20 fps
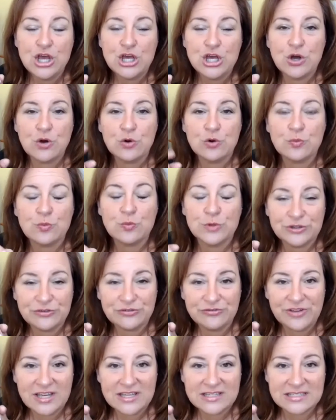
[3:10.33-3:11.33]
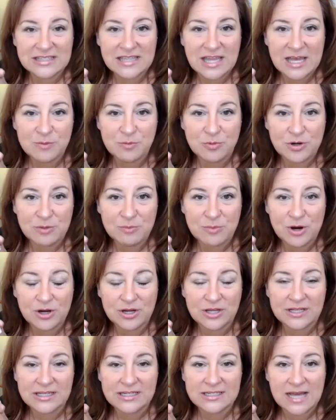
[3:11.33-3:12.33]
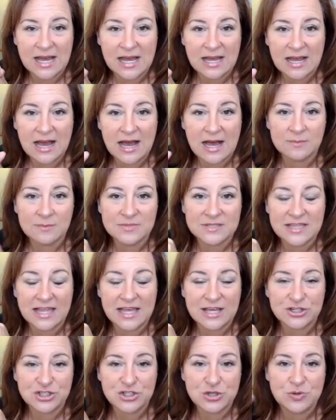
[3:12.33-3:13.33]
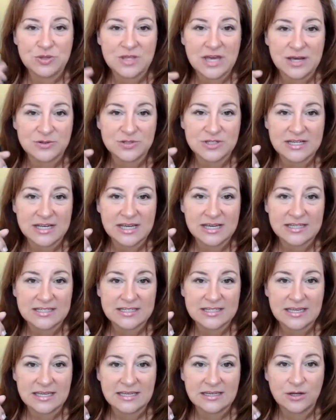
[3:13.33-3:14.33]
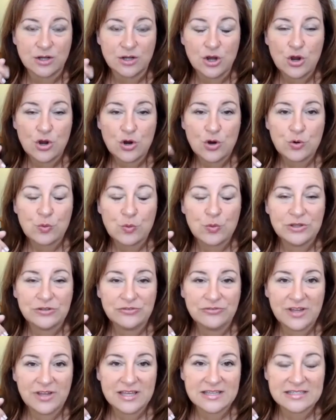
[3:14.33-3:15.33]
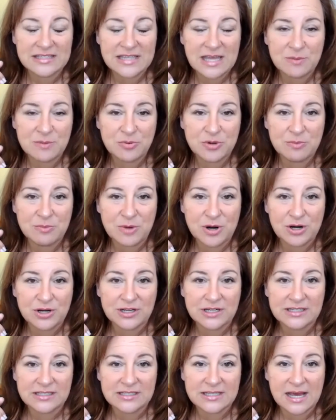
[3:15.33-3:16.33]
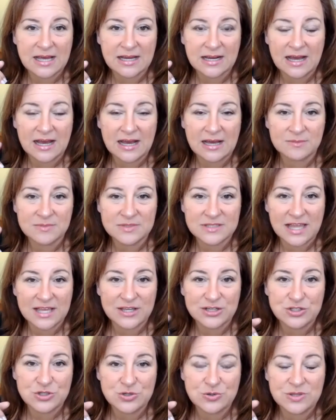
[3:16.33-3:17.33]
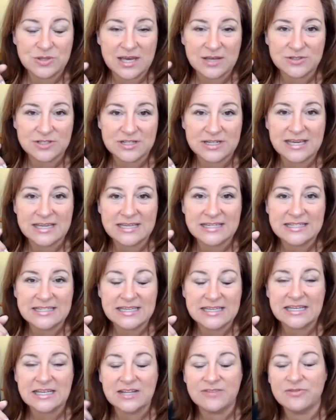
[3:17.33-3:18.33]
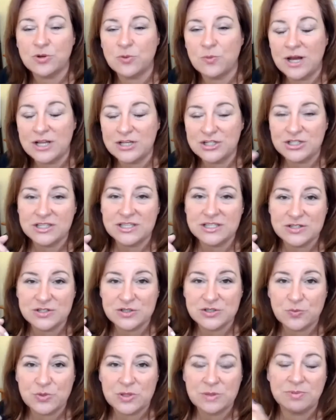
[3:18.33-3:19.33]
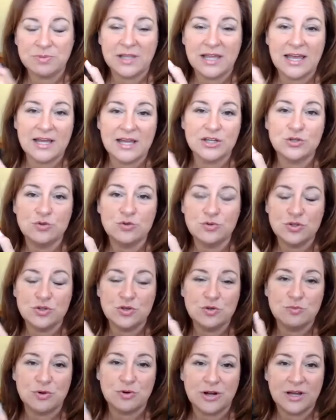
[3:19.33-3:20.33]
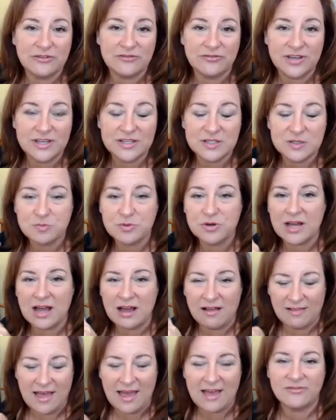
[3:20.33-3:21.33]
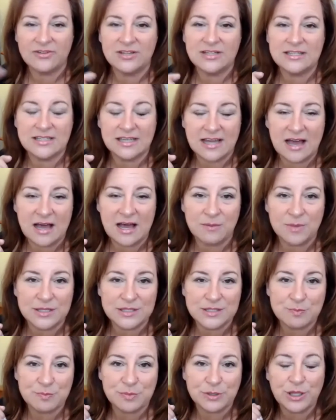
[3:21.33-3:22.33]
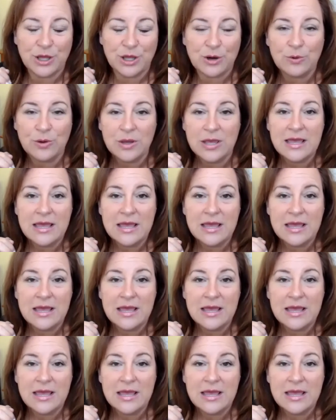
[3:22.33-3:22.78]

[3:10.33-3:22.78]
Go to realfastlibrarymarketing.com/2019. realfastlibrarymarketing.com/2019. If you're watching this as a replay on YouTube or on Facebook, I'll have it in the comments below.